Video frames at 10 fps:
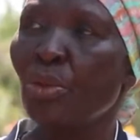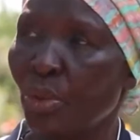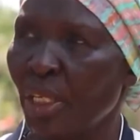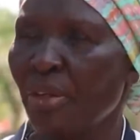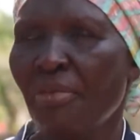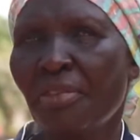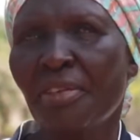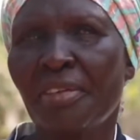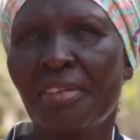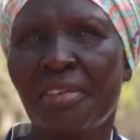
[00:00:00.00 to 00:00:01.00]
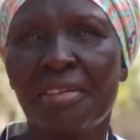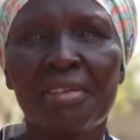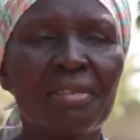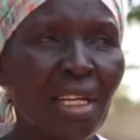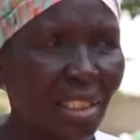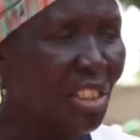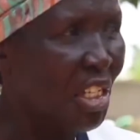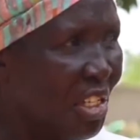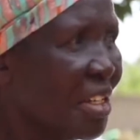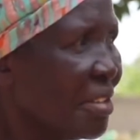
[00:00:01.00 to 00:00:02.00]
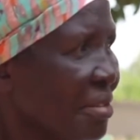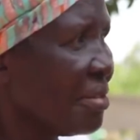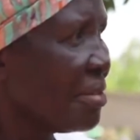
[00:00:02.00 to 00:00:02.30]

to give than taking.